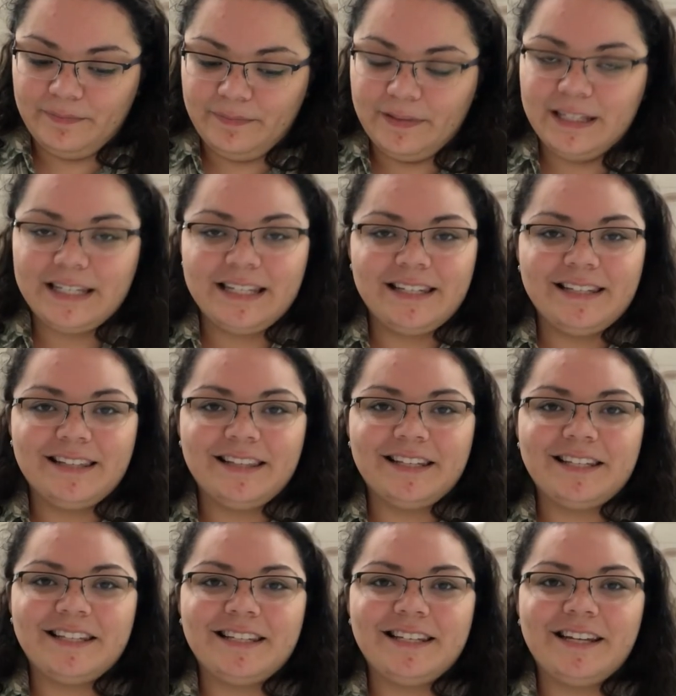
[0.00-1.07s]

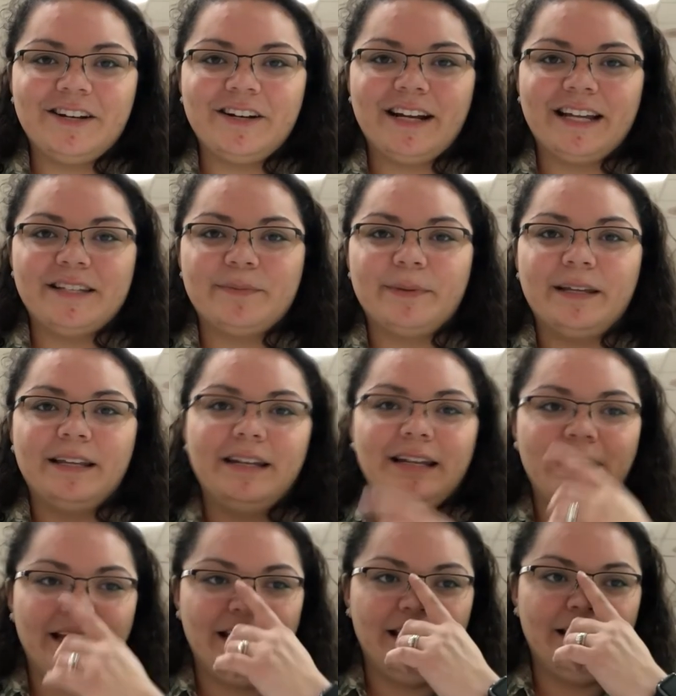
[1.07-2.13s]
This year has been
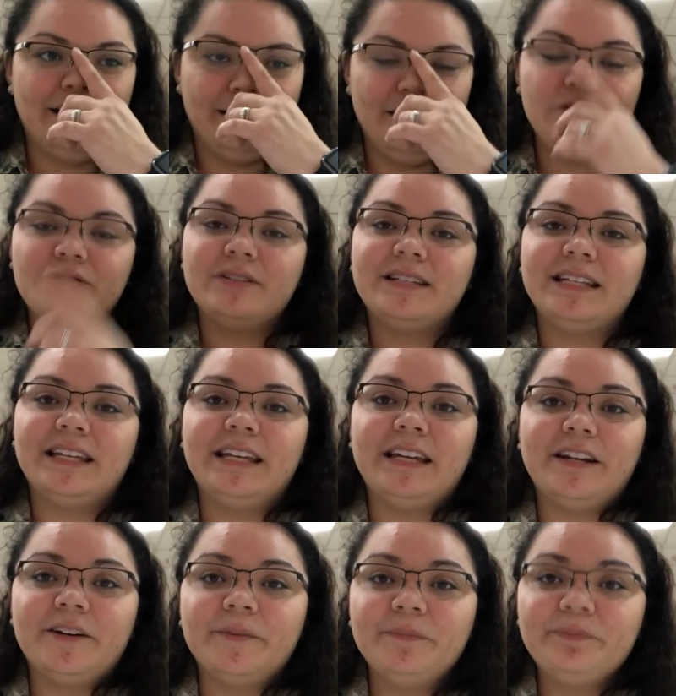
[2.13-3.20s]
an interesting
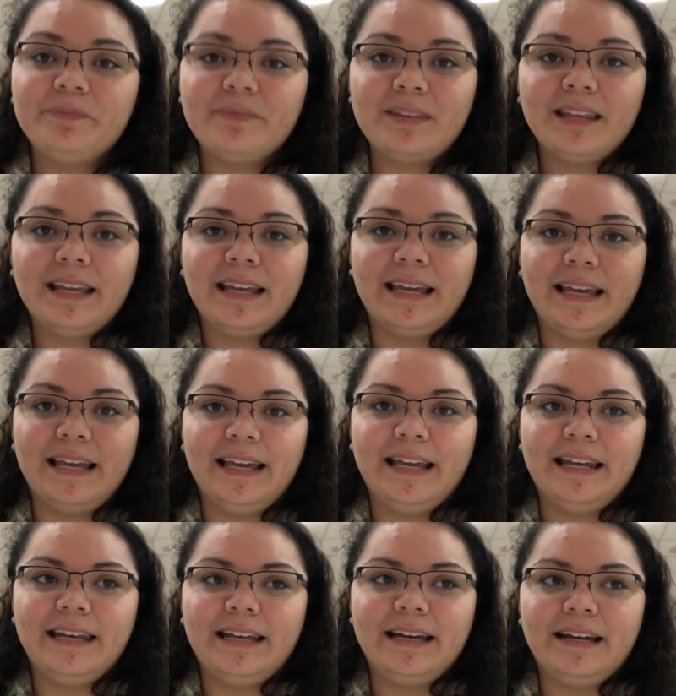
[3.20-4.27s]
year,
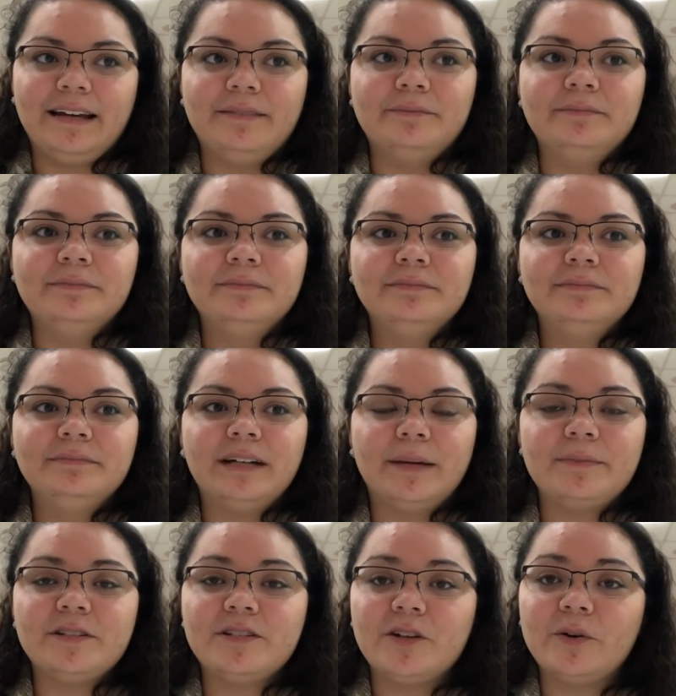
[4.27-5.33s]
and
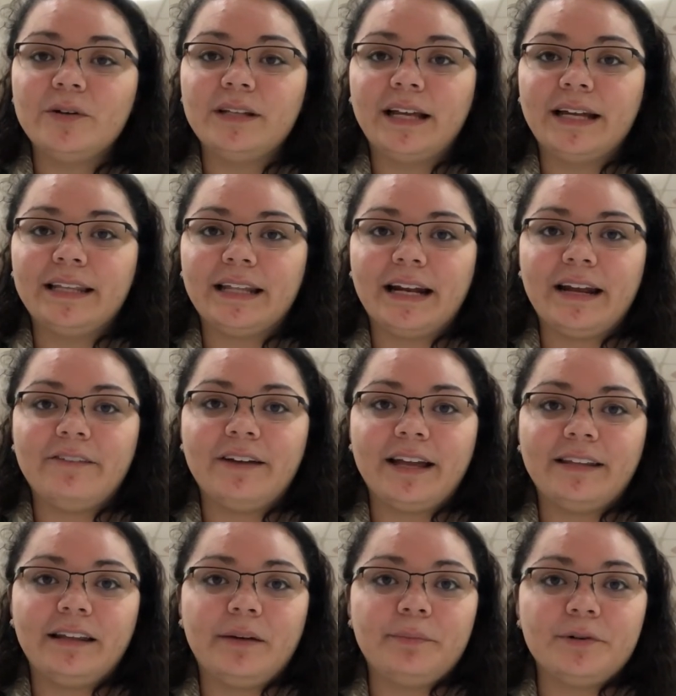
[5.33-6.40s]
I'm so glad that I've
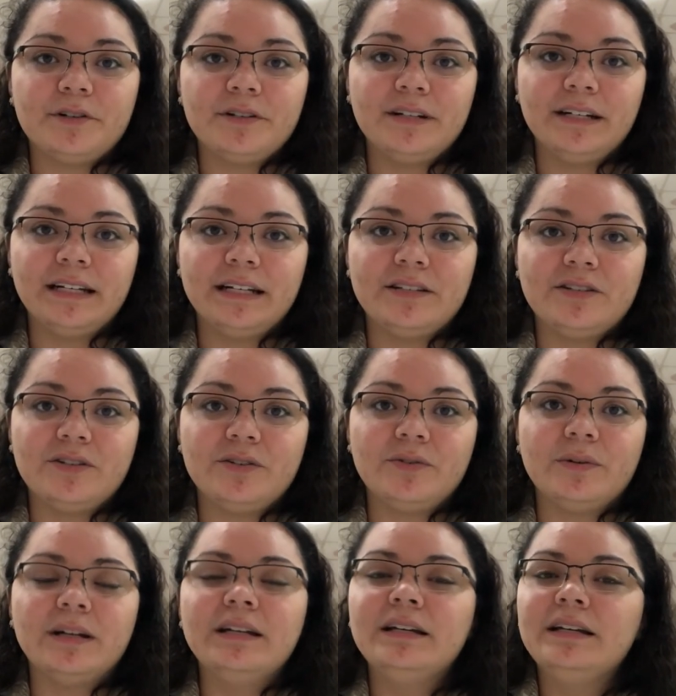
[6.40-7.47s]
had the opportunity
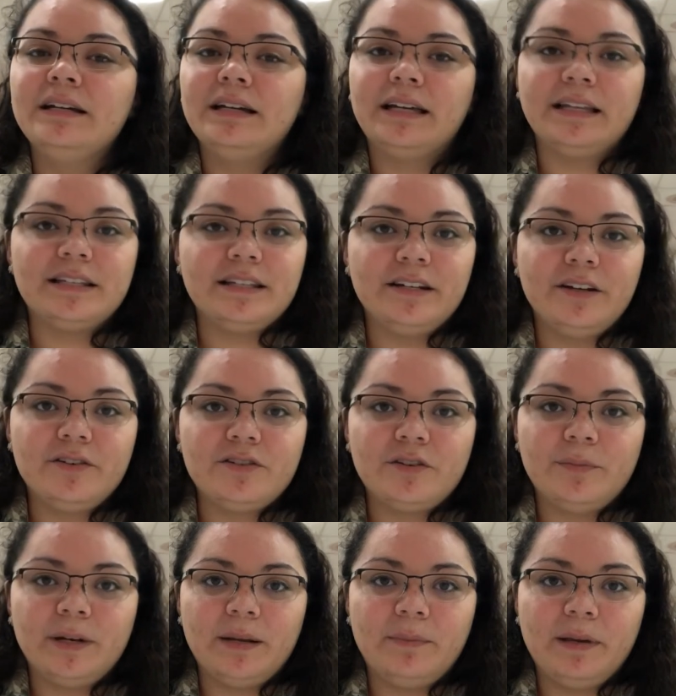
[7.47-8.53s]
to get to know so
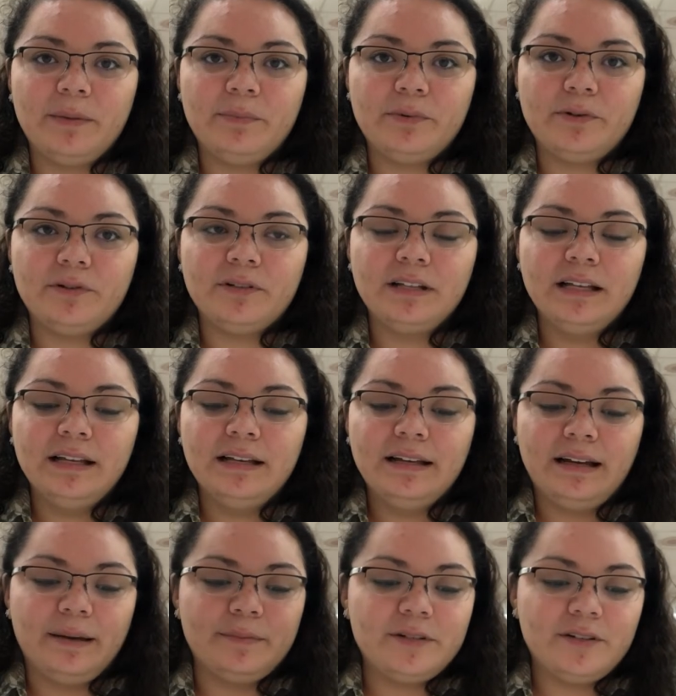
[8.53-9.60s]
many people.
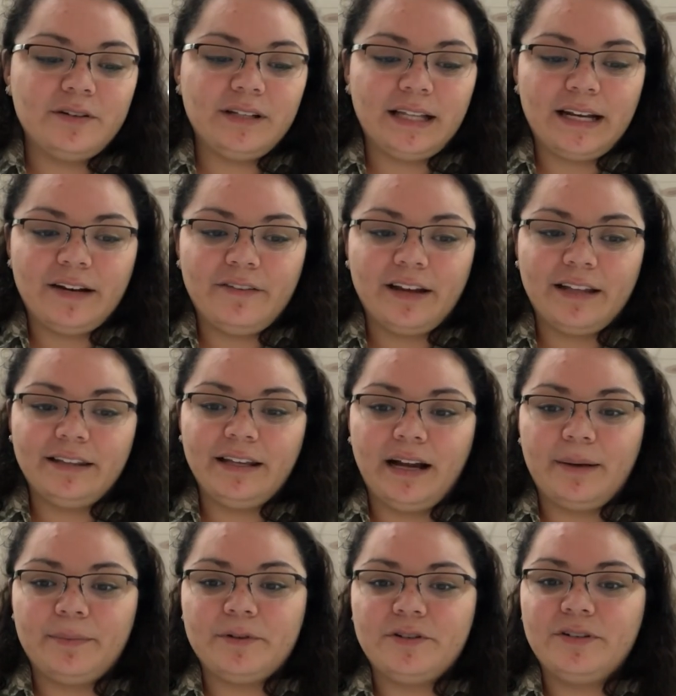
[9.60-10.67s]
I'm so glad I've had the
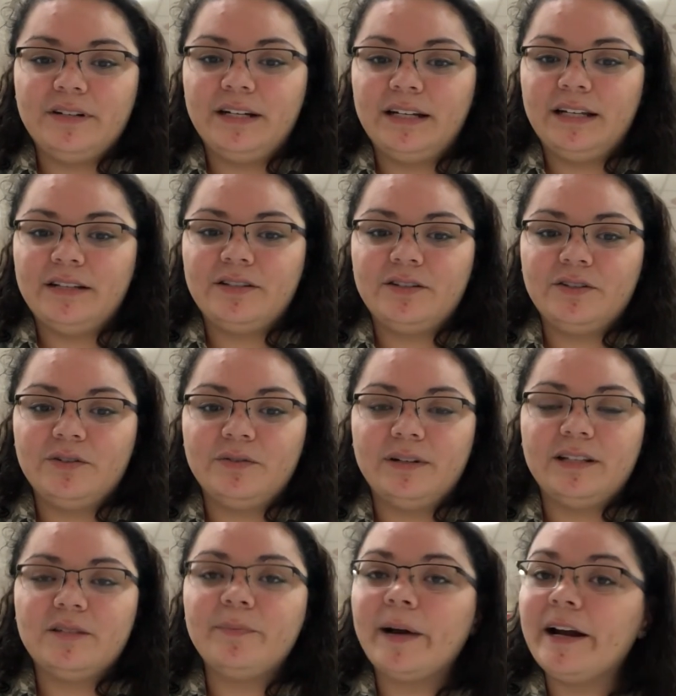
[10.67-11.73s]
opportunity to
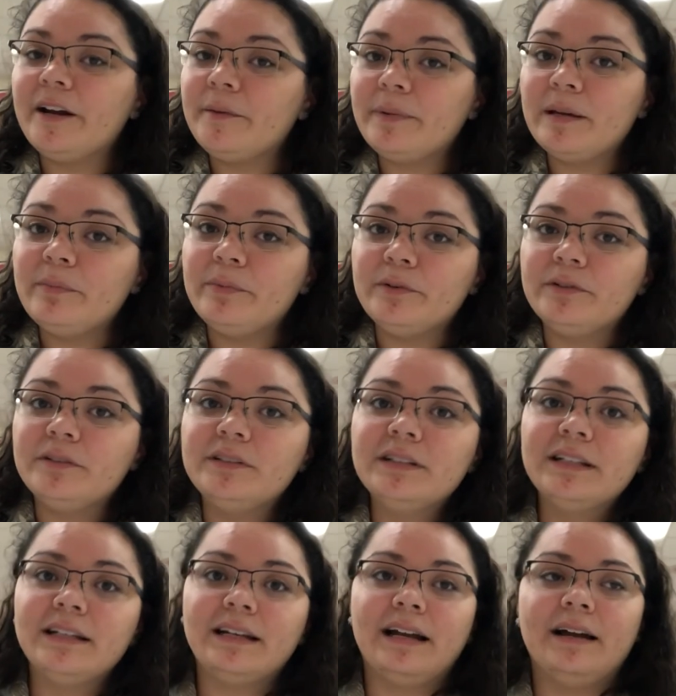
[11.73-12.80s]
inspire people.
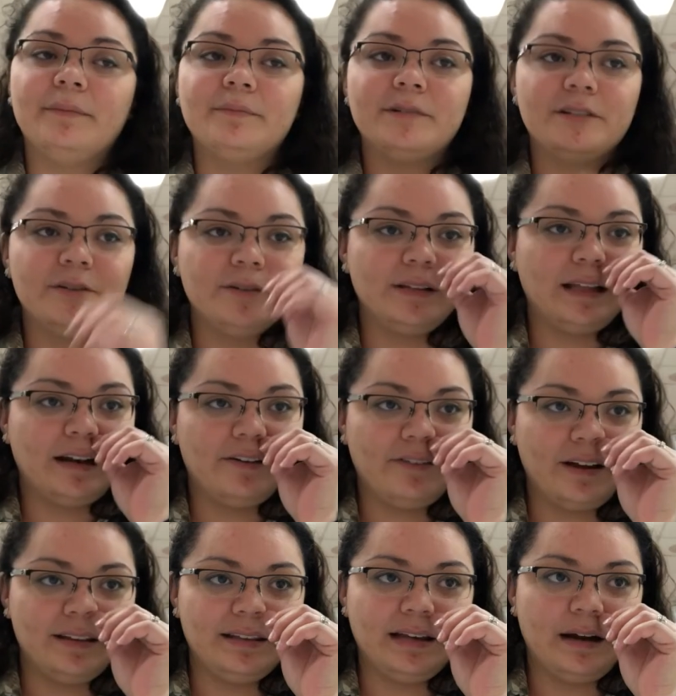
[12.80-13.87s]
I'm so glad I've
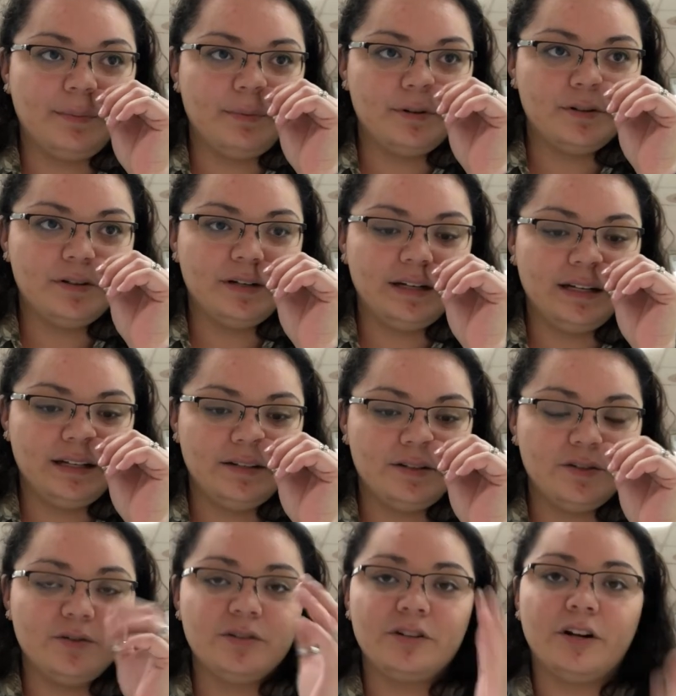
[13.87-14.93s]
had the opportunity
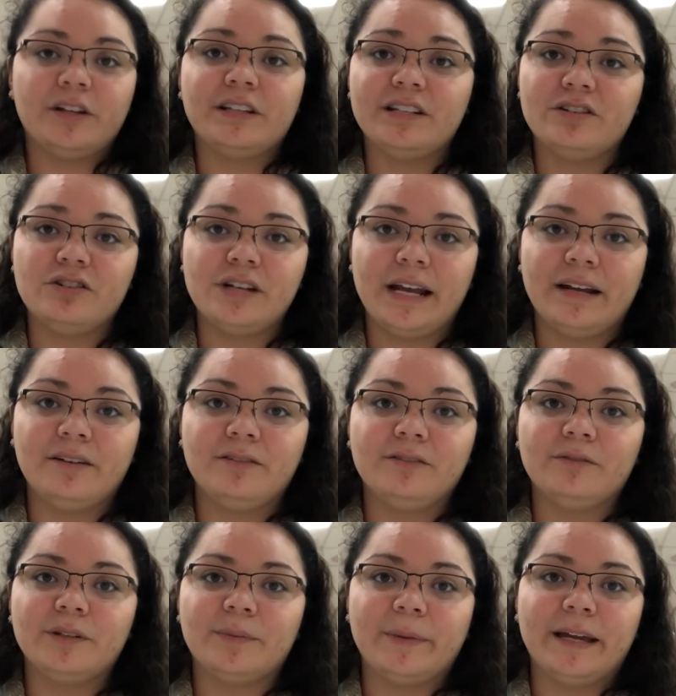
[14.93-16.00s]
to start this
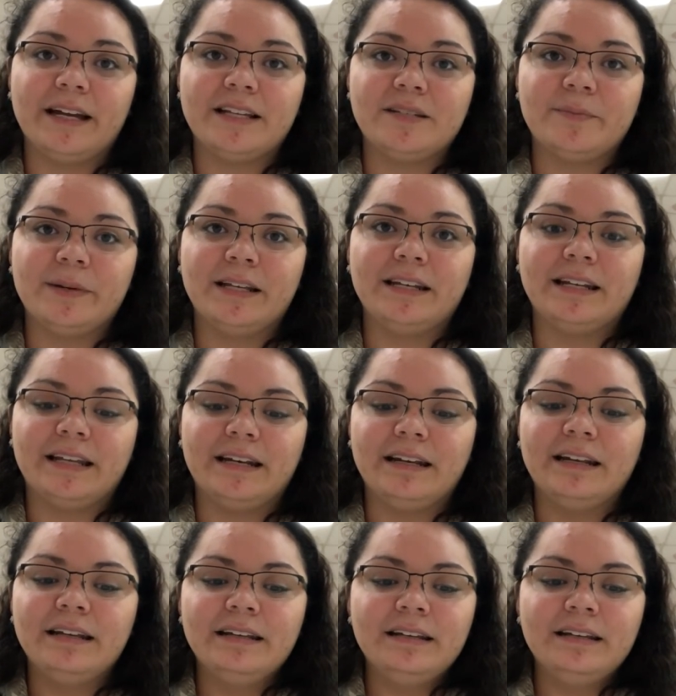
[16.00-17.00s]
channel with my husband and,